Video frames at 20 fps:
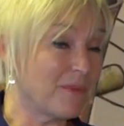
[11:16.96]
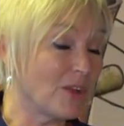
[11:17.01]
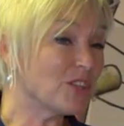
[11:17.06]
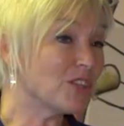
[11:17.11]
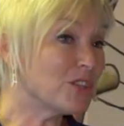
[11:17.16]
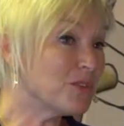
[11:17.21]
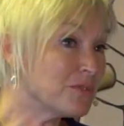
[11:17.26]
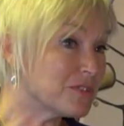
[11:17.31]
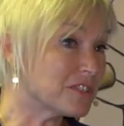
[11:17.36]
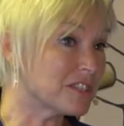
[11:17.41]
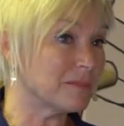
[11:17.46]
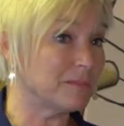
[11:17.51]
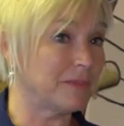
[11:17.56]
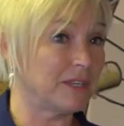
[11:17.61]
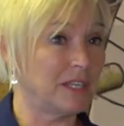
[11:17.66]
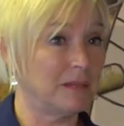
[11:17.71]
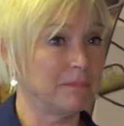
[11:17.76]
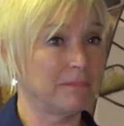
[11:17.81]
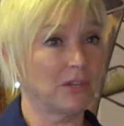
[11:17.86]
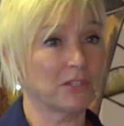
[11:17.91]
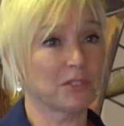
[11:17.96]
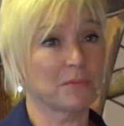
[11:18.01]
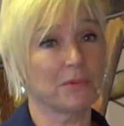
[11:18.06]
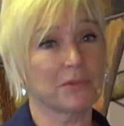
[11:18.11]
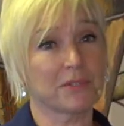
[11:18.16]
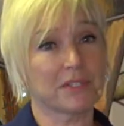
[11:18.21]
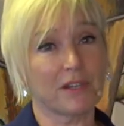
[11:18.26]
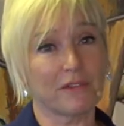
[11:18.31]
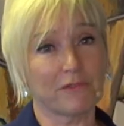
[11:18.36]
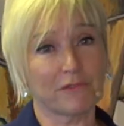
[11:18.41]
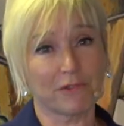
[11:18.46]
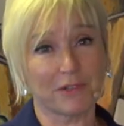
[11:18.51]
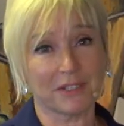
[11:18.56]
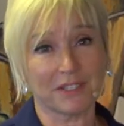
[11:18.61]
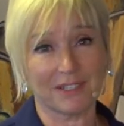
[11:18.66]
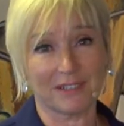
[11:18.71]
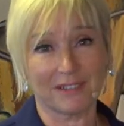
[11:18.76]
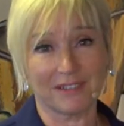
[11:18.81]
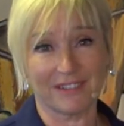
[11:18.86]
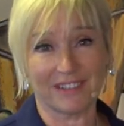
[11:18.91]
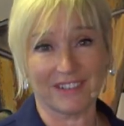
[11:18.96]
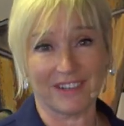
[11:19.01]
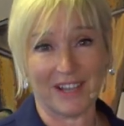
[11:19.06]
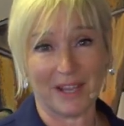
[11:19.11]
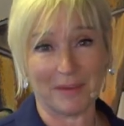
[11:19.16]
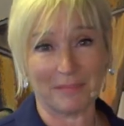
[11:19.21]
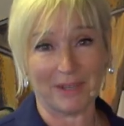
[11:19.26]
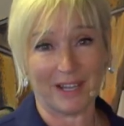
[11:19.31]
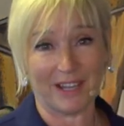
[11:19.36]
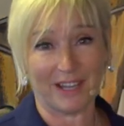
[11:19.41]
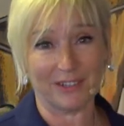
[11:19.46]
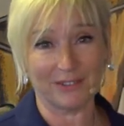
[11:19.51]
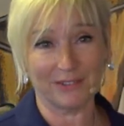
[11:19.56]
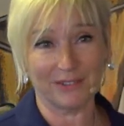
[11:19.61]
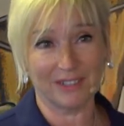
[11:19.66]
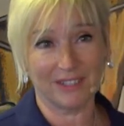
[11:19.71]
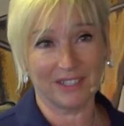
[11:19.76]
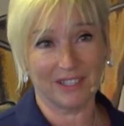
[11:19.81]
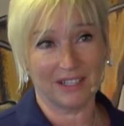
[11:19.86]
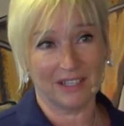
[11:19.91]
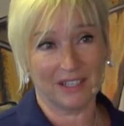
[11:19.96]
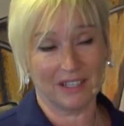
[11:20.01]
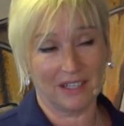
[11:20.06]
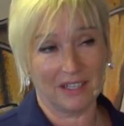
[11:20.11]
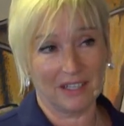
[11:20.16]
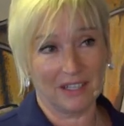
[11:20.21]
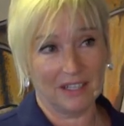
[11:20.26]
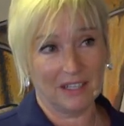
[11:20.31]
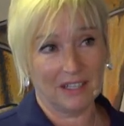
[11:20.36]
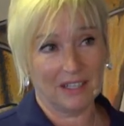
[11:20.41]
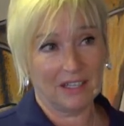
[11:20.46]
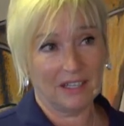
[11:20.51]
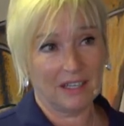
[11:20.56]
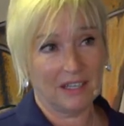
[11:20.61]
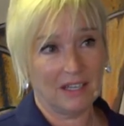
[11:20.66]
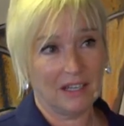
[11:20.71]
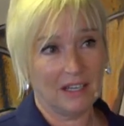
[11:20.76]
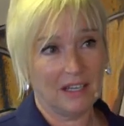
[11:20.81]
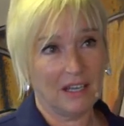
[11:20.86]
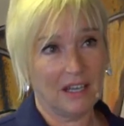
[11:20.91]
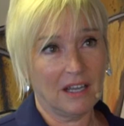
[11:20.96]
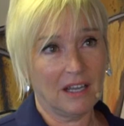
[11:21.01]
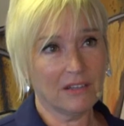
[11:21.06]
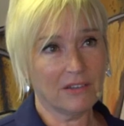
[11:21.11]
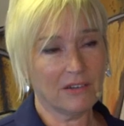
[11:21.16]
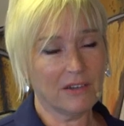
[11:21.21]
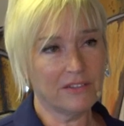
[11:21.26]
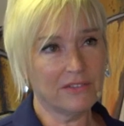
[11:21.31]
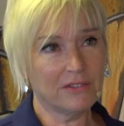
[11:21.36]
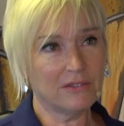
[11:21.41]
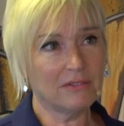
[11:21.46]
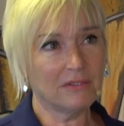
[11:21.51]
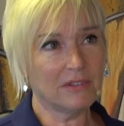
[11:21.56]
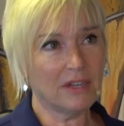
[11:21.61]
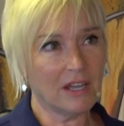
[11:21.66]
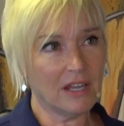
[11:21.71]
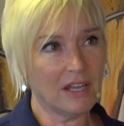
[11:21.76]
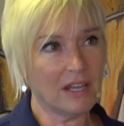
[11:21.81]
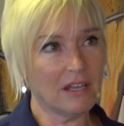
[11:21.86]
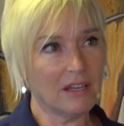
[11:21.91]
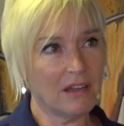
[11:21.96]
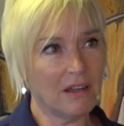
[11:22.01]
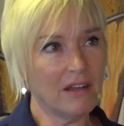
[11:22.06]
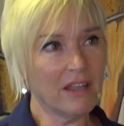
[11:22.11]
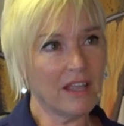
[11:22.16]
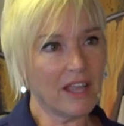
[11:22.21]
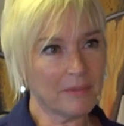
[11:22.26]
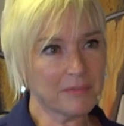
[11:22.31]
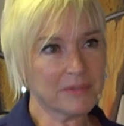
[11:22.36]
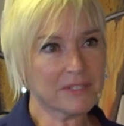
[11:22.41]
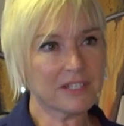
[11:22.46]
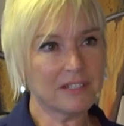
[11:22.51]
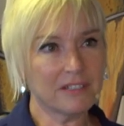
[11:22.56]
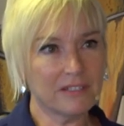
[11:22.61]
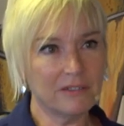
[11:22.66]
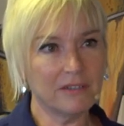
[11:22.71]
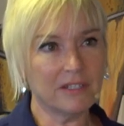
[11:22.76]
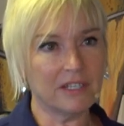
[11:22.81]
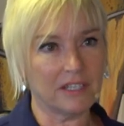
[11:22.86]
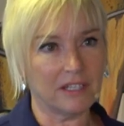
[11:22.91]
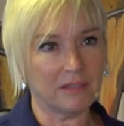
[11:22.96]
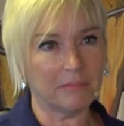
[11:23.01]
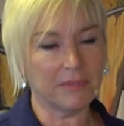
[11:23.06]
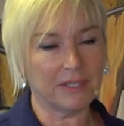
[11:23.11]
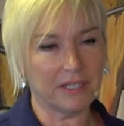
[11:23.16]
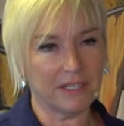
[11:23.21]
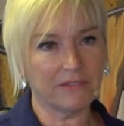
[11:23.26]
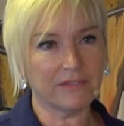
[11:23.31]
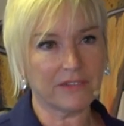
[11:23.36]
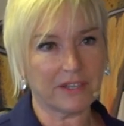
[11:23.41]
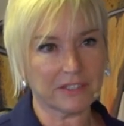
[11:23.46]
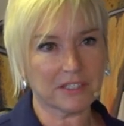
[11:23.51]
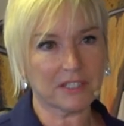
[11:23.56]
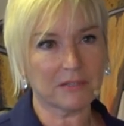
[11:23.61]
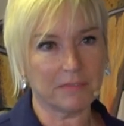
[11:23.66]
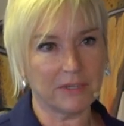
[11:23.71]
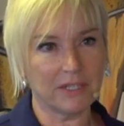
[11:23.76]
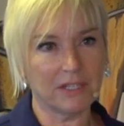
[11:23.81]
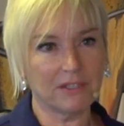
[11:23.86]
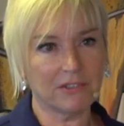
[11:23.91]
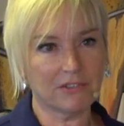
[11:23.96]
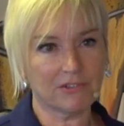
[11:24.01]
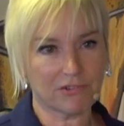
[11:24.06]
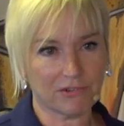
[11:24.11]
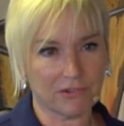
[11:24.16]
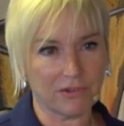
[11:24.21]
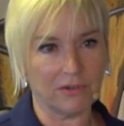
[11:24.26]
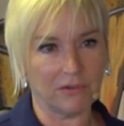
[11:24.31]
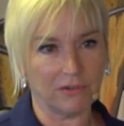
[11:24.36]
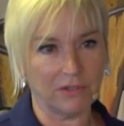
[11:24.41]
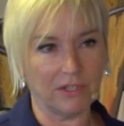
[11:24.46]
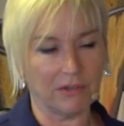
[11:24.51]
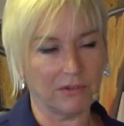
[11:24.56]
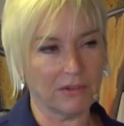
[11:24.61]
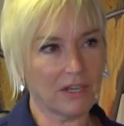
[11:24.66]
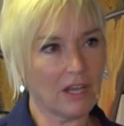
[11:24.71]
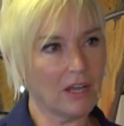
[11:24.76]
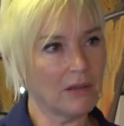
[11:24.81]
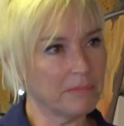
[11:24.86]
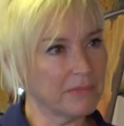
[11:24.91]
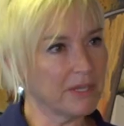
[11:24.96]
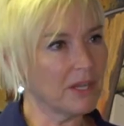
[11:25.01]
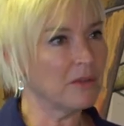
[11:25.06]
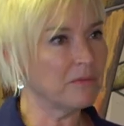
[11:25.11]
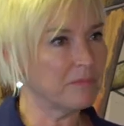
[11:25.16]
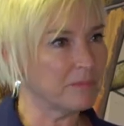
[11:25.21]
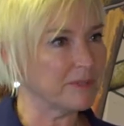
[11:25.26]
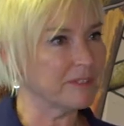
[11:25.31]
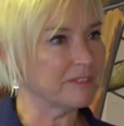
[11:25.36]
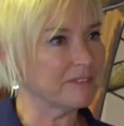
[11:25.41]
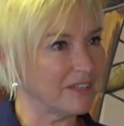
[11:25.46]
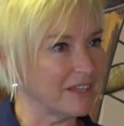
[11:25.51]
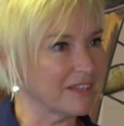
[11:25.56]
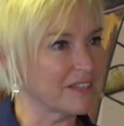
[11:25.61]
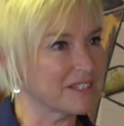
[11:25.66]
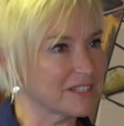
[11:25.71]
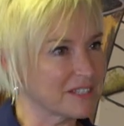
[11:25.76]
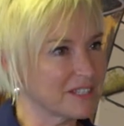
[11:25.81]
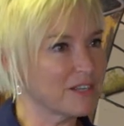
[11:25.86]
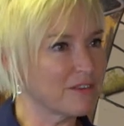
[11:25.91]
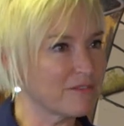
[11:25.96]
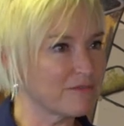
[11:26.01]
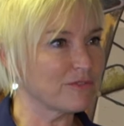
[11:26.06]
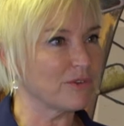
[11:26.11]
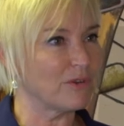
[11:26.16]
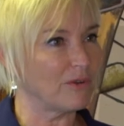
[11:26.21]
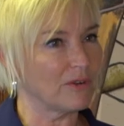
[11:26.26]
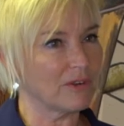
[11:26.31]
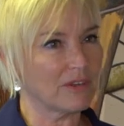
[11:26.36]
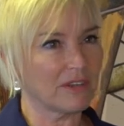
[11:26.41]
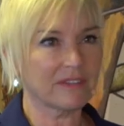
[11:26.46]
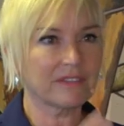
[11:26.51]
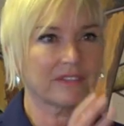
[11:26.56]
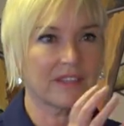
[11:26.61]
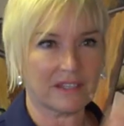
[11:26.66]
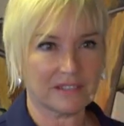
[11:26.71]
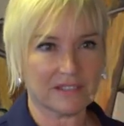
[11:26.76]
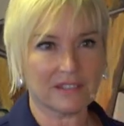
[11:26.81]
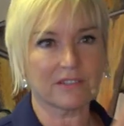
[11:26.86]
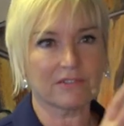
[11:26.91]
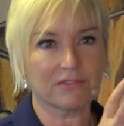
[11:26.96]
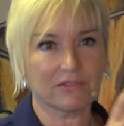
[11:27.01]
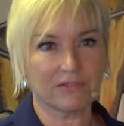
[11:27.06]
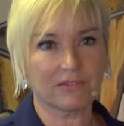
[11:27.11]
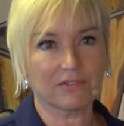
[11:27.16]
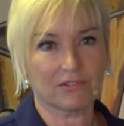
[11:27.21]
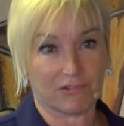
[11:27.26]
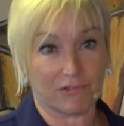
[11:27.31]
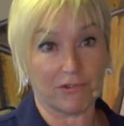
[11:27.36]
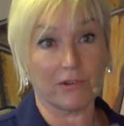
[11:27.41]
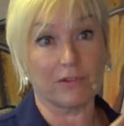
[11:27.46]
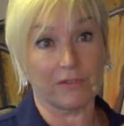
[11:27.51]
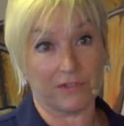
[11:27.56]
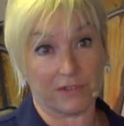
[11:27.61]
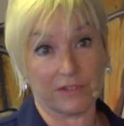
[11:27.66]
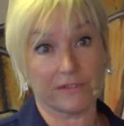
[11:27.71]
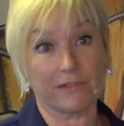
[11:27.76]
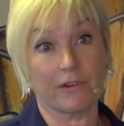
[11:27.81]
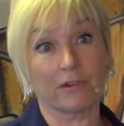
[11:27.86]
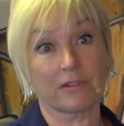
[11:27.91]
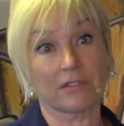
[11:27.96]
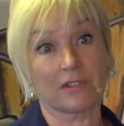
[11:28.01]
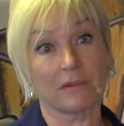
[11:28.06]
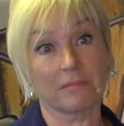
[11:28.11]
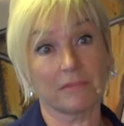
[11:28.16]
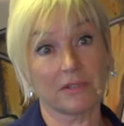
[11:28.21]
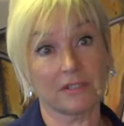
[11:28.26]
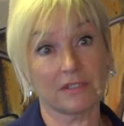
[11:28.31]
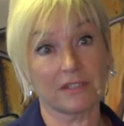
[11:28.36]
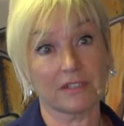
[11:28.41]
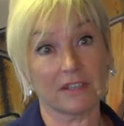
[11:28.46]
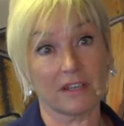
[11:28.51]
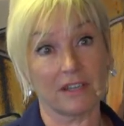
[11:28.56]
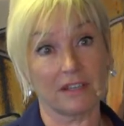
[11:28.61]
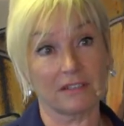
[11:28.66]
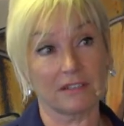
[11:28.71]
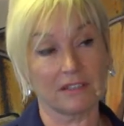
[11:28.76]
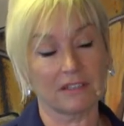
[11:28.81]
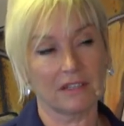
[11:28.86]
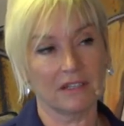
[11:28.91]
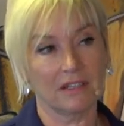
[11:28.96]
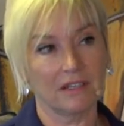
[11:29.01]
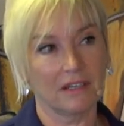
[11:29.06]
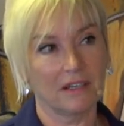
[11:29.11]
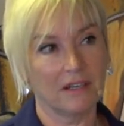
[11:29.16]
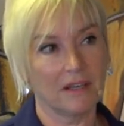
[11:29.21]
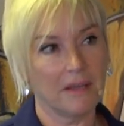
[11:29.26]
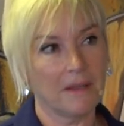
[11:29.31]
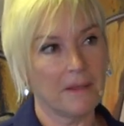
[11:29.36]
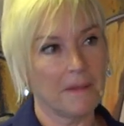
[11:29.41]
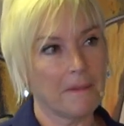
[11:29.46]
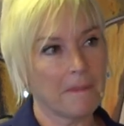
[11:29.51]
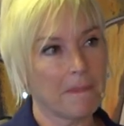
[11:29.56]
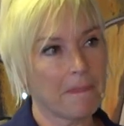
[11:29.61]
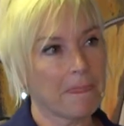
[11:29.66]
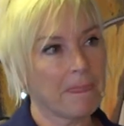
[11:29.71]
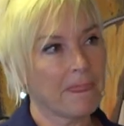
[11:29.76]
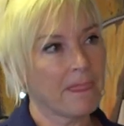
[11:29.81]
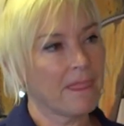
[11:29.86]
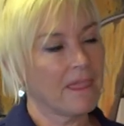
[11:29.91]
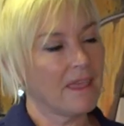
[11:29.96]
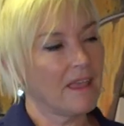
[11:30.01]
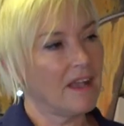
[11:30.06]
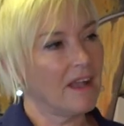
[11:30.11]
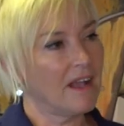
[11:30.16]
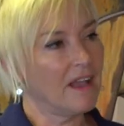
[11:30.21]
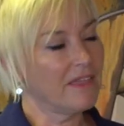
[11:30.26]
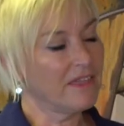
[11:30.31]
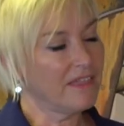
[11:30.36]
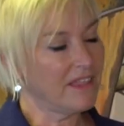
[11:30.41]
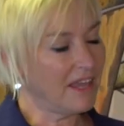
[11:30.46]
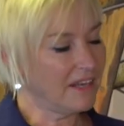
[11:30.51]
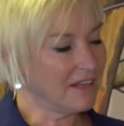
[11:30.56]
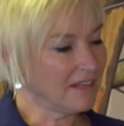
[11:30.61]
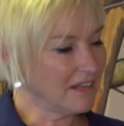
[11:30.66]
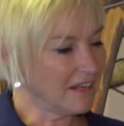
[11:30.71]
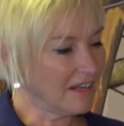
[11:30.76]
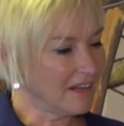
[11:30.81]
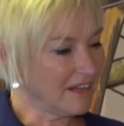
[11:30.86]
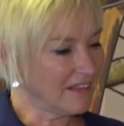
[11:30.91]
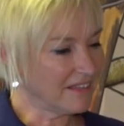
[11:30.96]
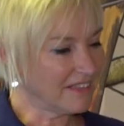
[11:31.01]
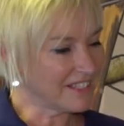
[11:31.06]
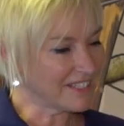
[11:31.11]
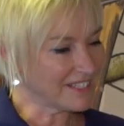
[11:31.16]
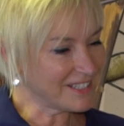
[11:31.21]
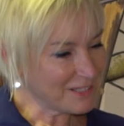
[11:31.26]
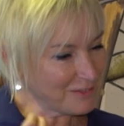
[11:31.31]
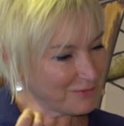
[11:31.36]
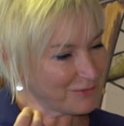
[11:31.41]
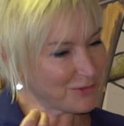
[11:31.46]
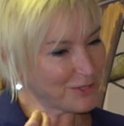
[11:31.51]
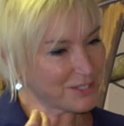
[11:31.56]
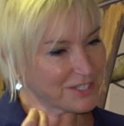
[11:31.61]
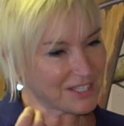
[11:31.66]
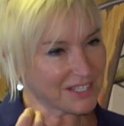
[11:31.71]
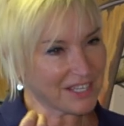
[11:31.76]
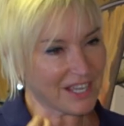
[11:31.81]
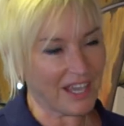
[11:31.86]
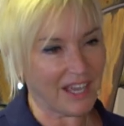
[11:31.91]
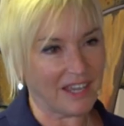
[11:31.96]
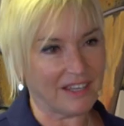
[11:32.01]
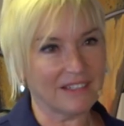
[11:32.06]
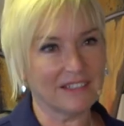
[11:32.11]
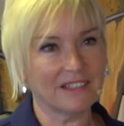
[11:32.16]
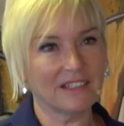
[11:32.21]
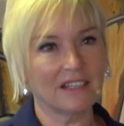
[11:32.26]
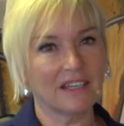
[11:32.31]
used to be much more self-critical than I am now. And I thought, I absolutely believe that to be true. You know, cut me open like a stick of rock. That's the truth as far as I'm concerned. And then this little voice again,